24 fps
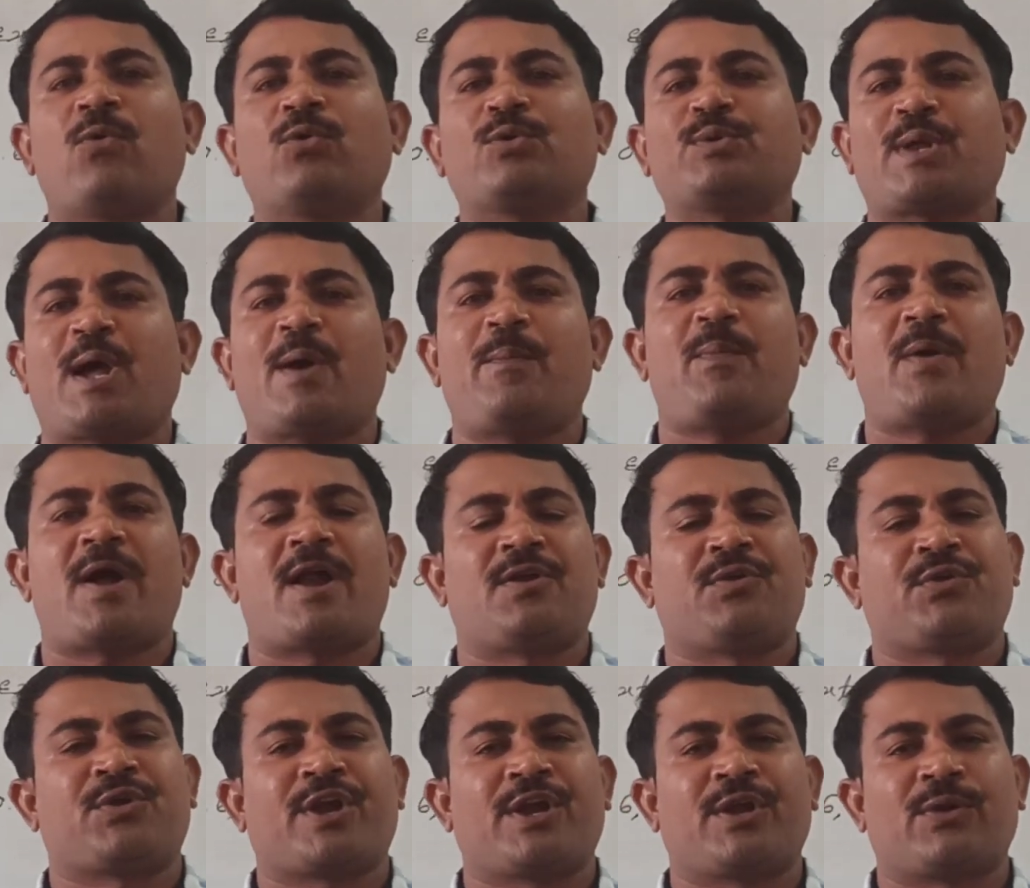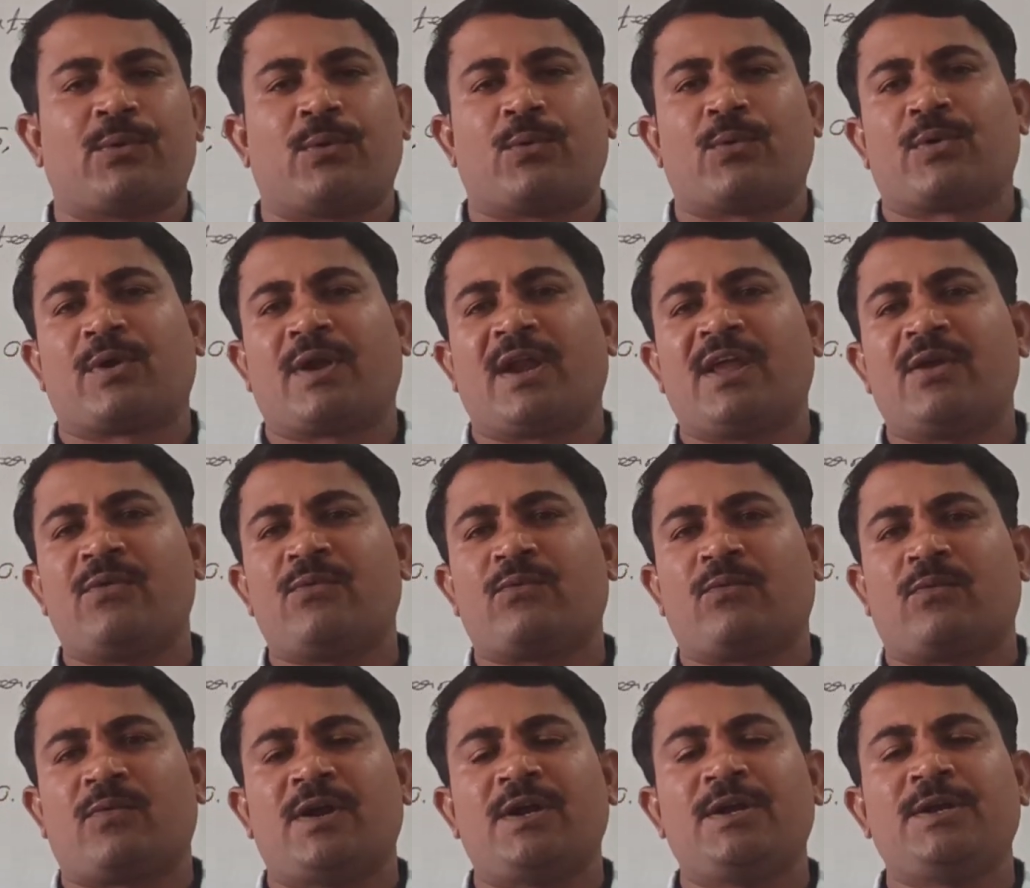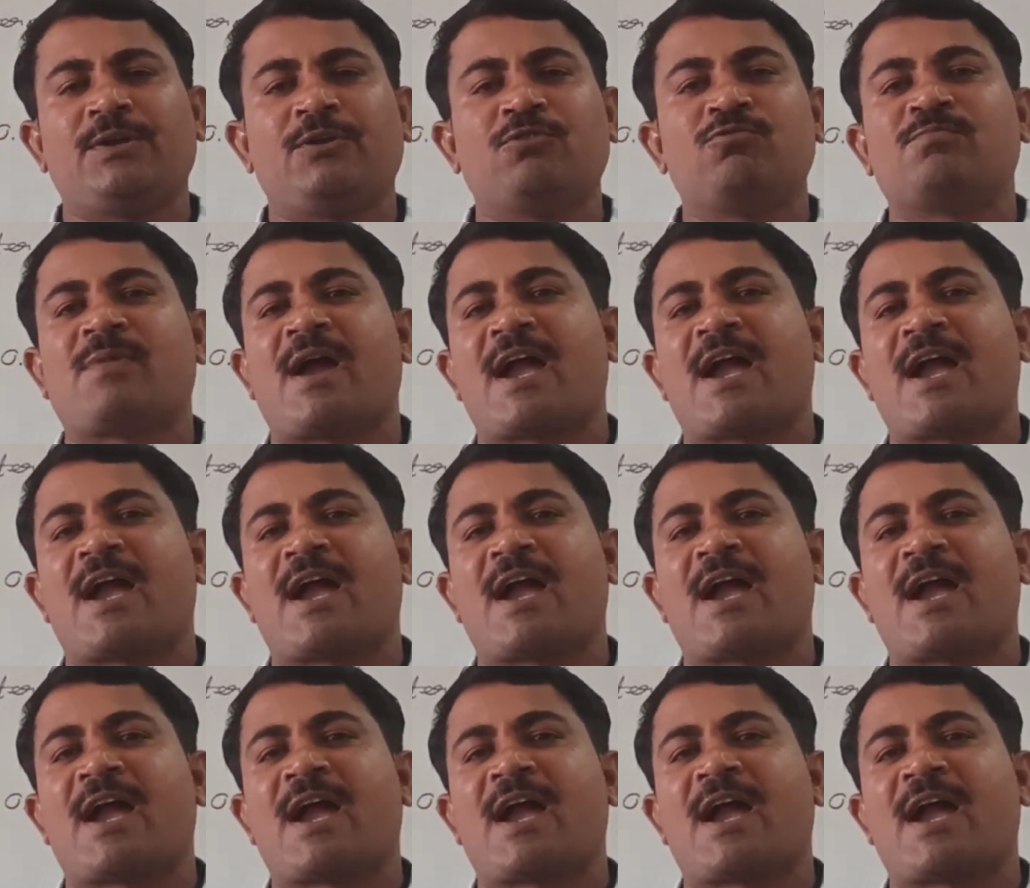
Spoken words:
out of 100 only 1-2